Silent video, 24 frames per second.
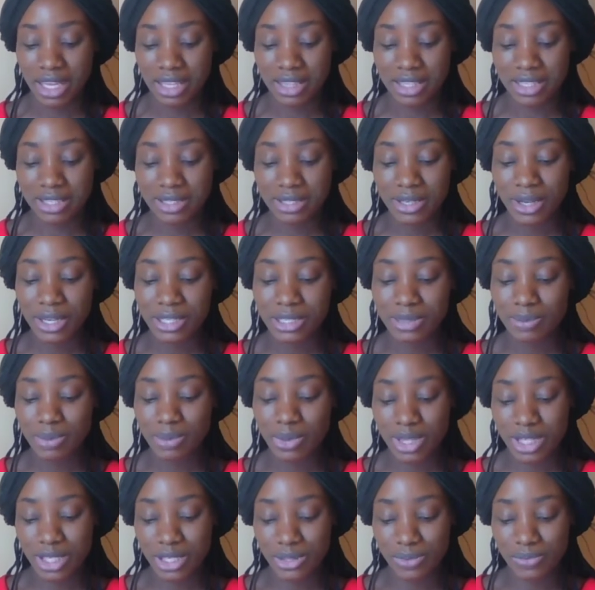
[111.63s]
Discuss
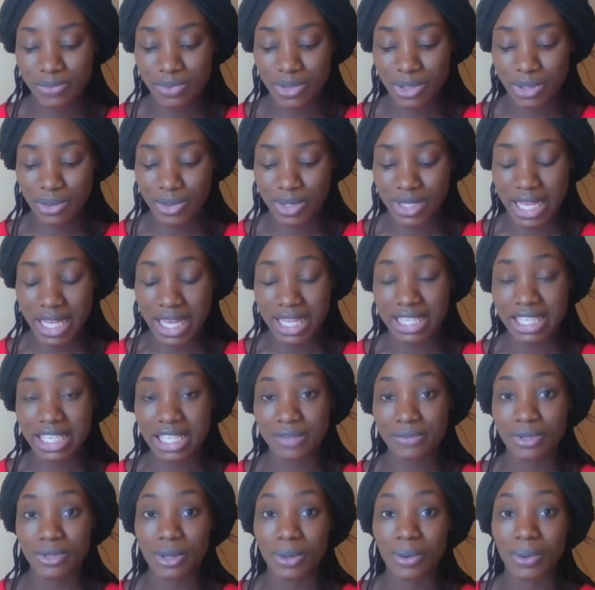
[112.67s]
both these views and
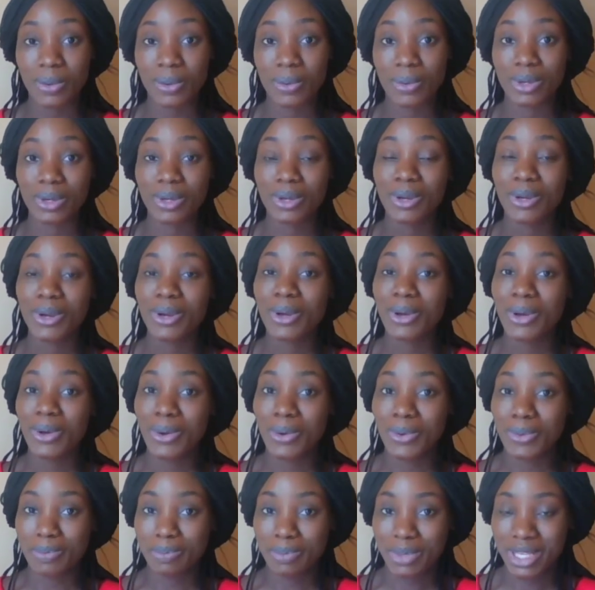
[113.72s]
give your own
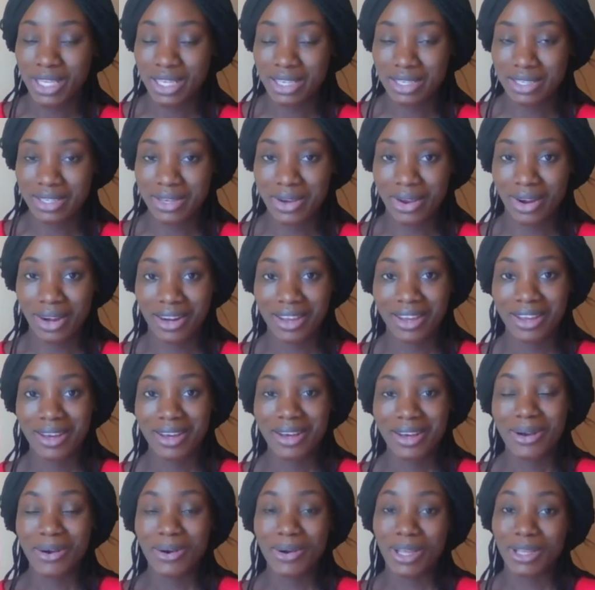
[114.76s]
opinion.
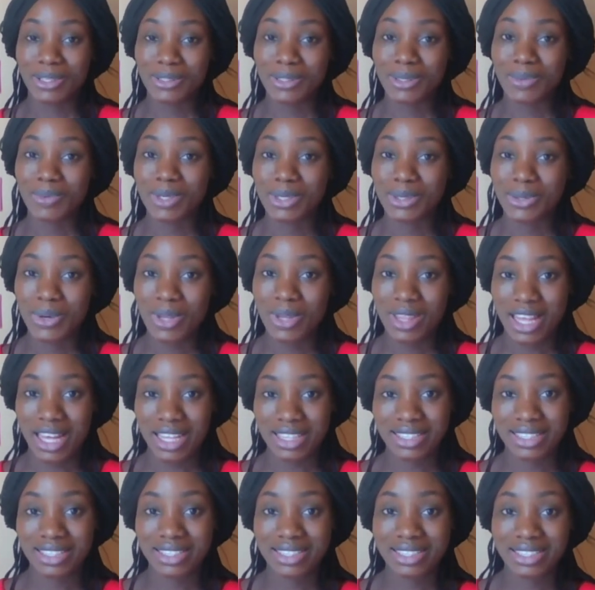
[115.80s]
Okay, so we know
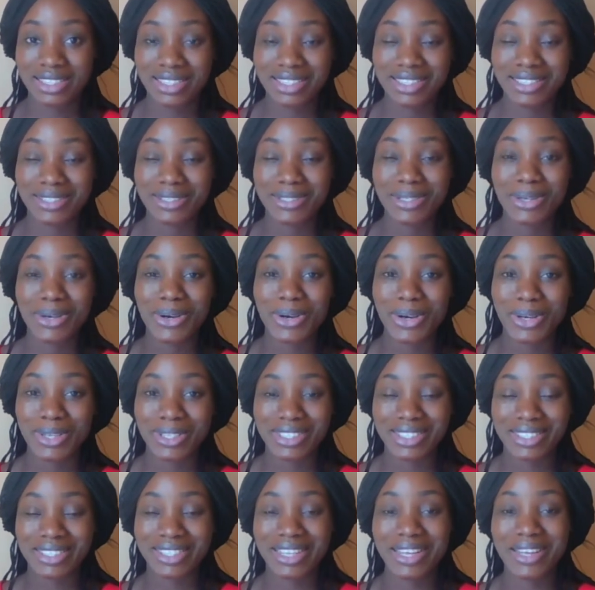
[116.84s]
that this is a
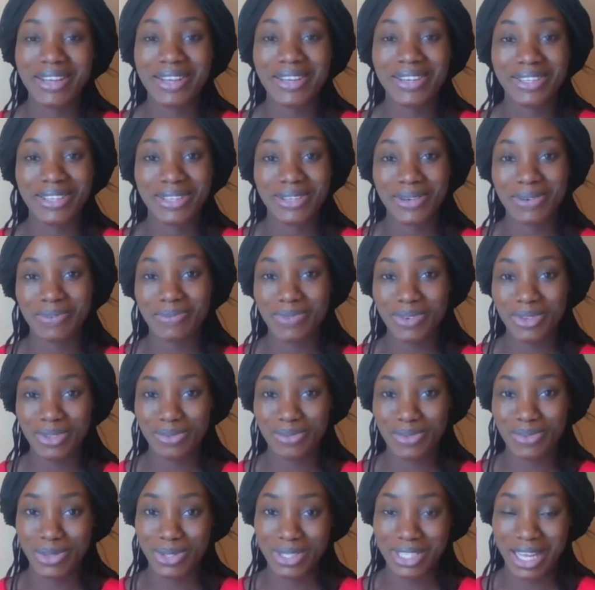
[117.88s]
discuss, both
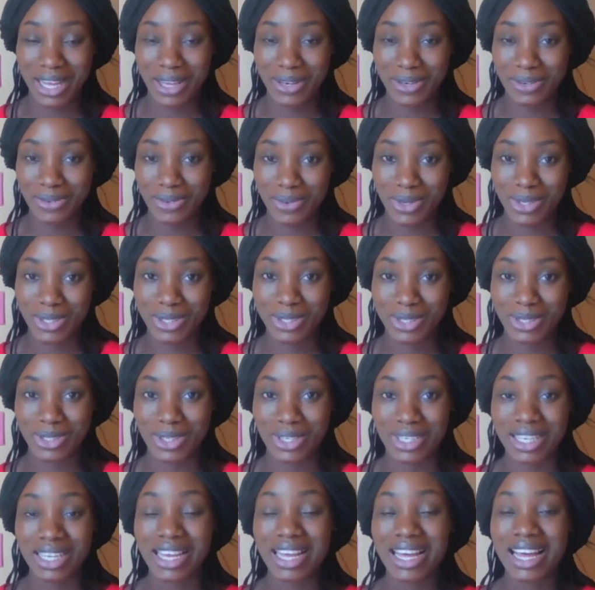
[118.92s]
views kind of
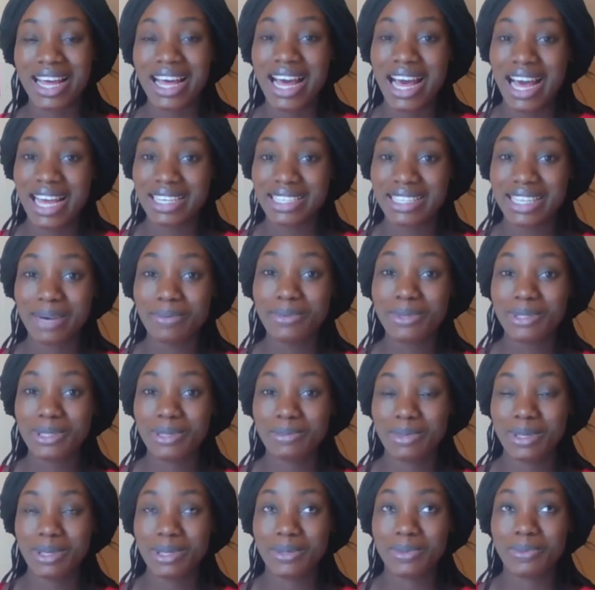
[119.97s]
question, and it happens to
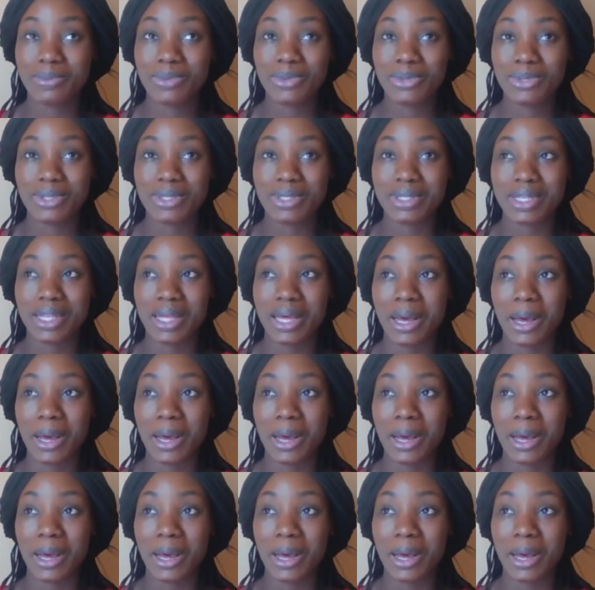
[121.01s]
be the most